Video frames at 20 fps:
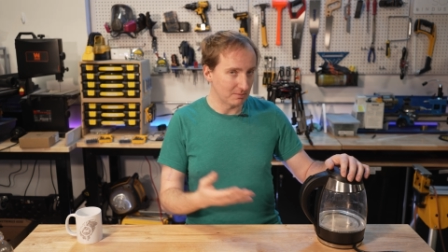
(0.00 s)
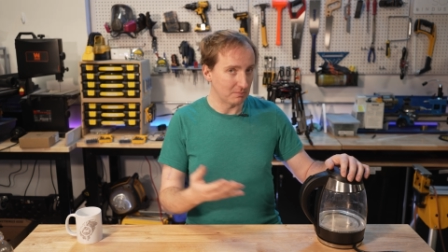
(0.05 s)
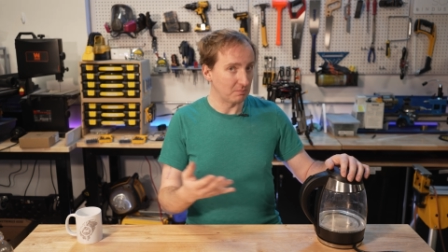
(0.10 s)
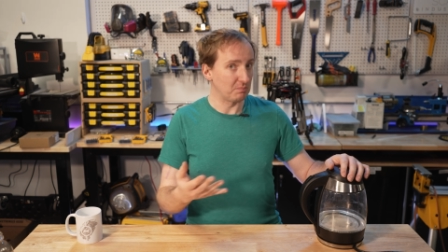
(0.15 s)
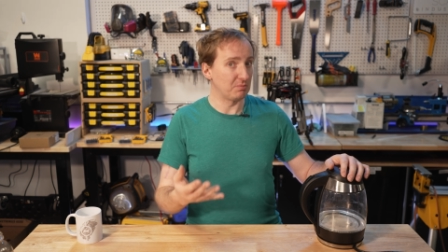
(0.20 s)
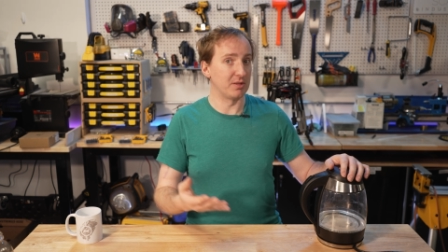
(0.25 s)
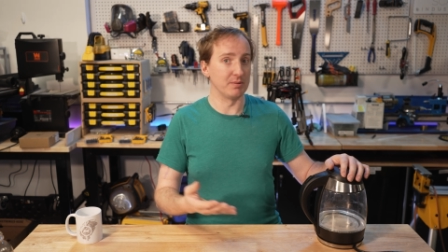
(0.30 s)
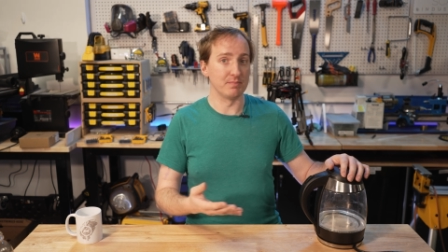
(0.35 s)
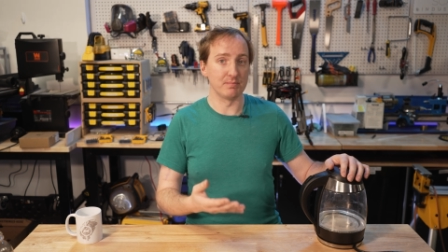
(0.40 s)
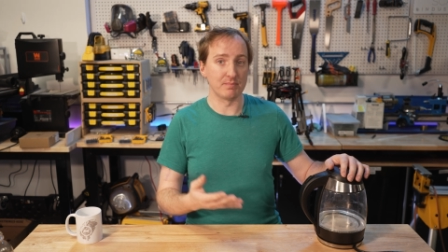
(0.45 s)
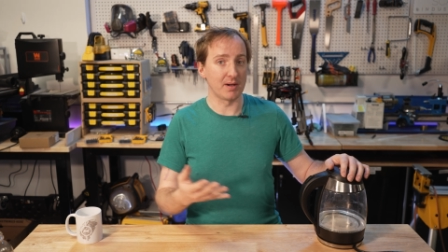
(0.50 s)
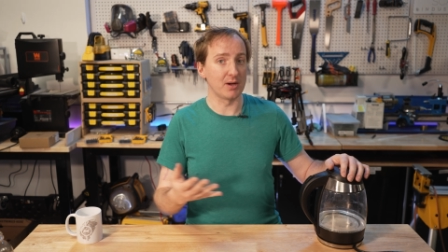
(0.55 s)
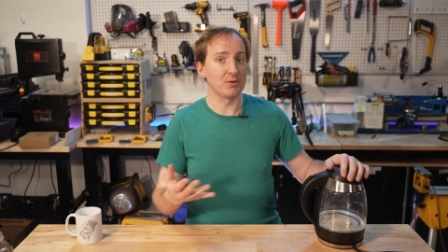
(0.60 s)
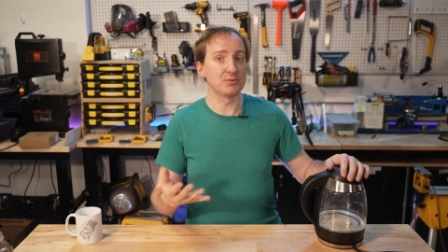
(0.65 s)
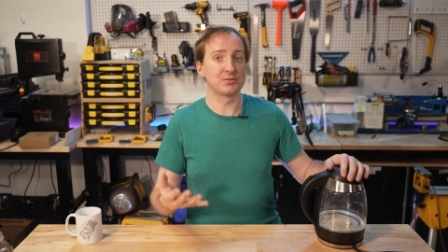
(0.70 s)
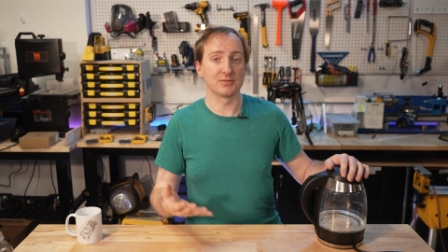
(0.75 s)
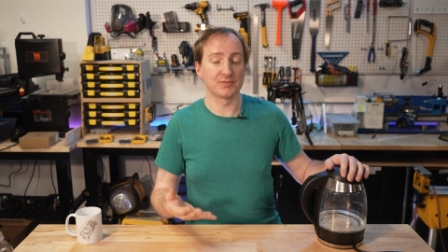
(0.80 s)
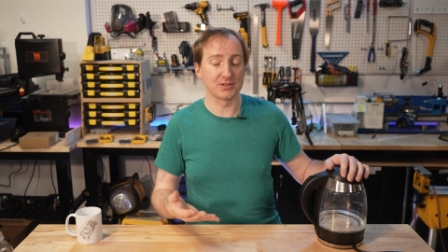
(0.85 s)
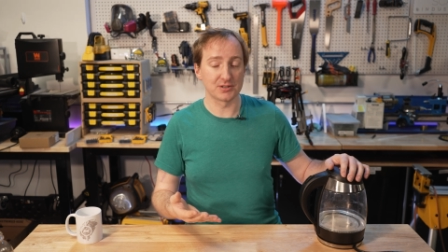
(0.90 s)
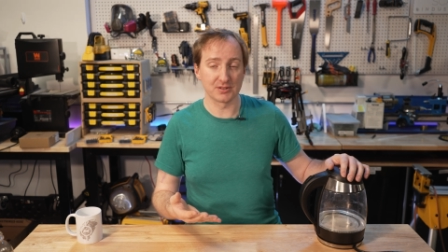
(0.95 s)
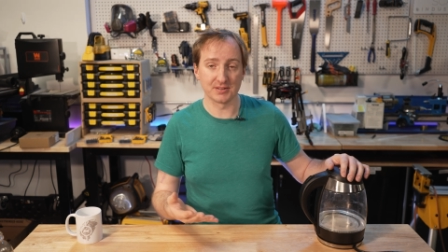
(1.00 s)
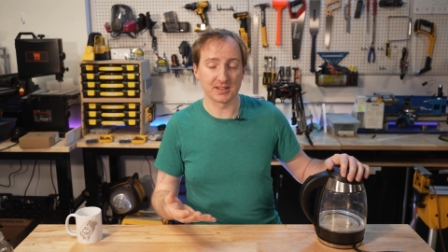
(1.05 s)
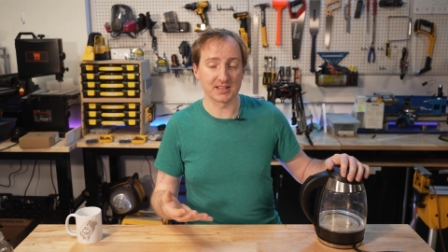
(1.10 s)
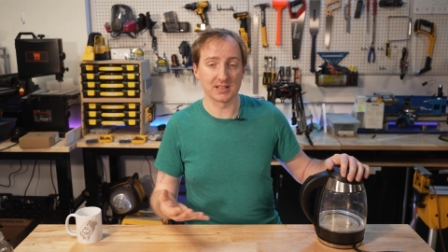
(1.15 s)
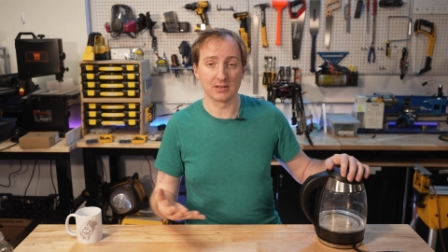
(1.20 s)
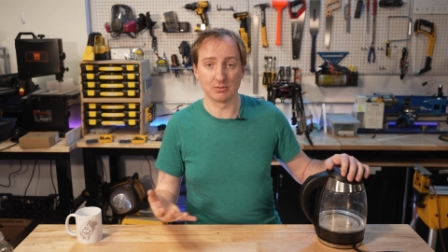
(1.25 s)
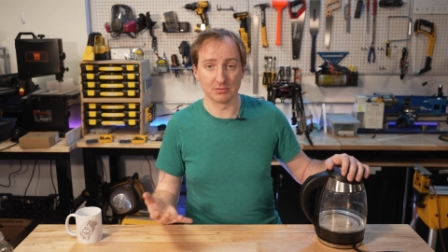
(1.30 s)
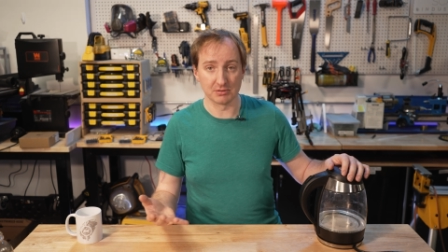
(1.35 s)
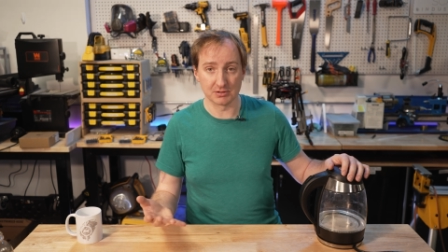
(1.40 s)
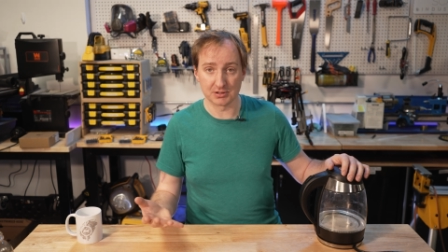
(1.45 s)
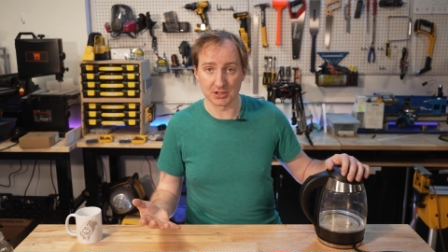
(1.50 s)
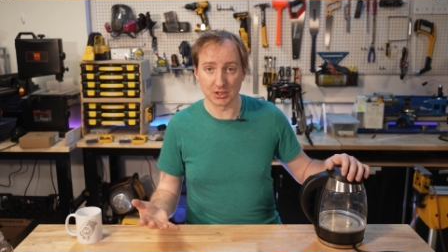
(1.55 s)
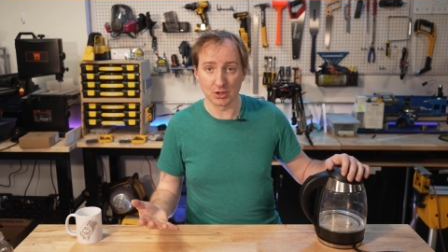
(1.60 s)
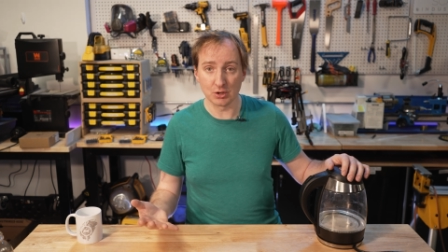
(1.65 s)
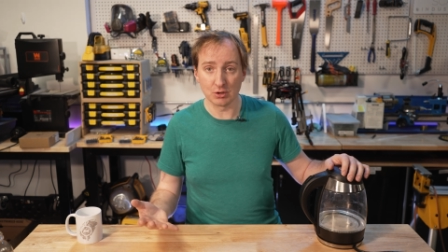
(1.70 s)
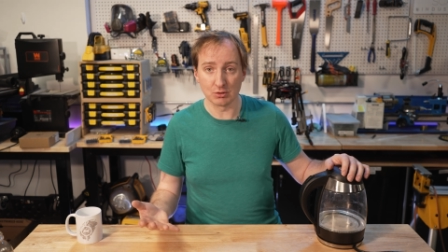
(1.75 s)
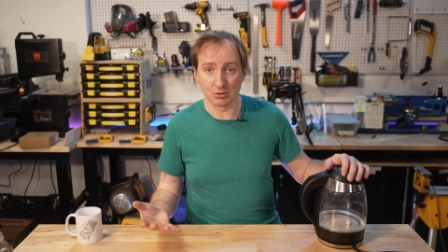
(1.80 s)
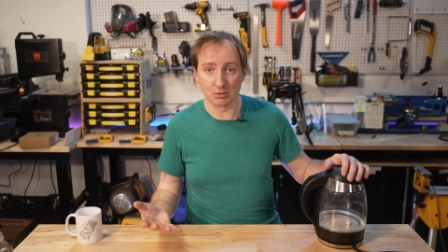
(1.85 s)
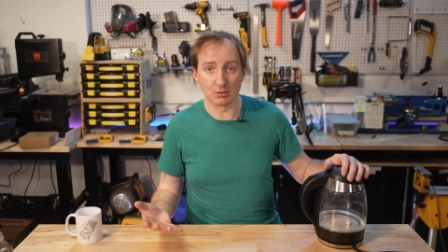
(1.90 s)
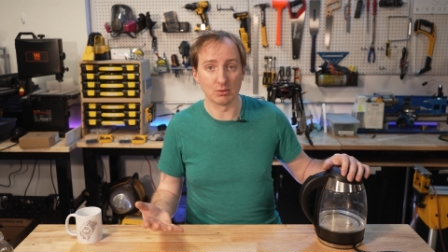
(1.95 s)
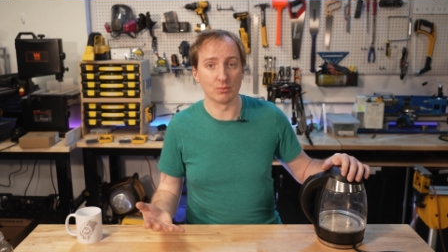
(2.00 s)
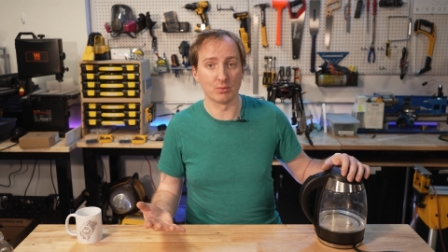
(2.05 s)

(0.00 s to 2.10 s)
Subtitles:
The most efficient thing you can do